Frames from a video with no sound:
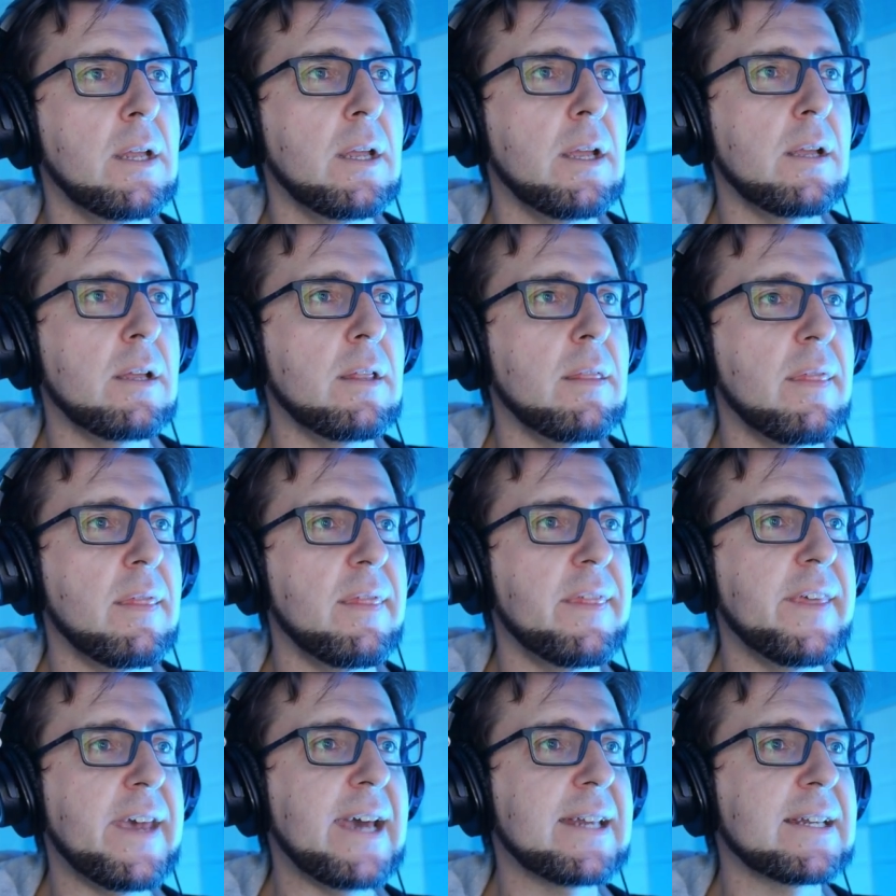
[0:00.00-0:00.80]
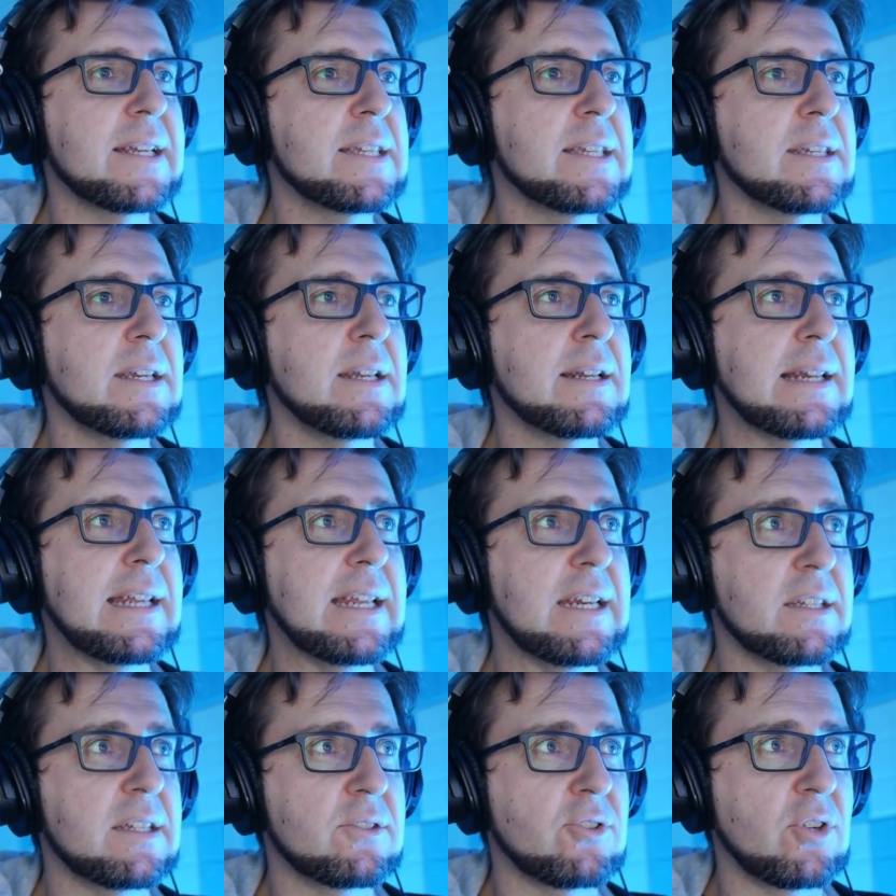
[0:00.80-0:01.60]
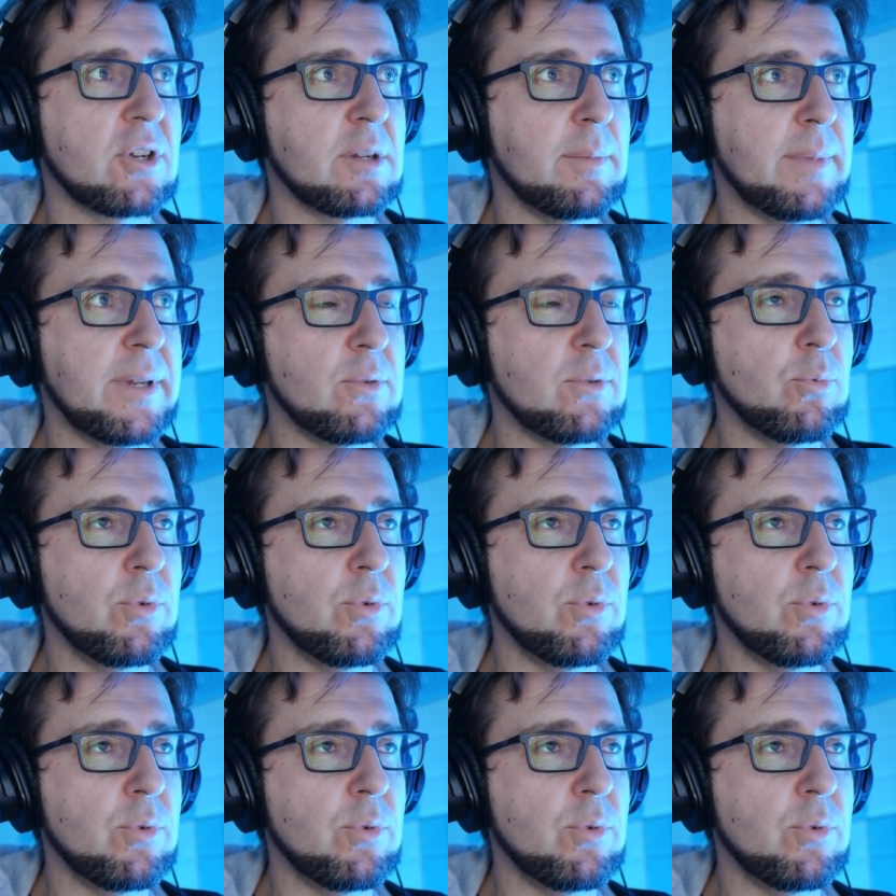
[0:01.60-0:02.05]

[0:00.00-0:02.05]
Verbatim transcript: And that is it, ladies and gentlemen.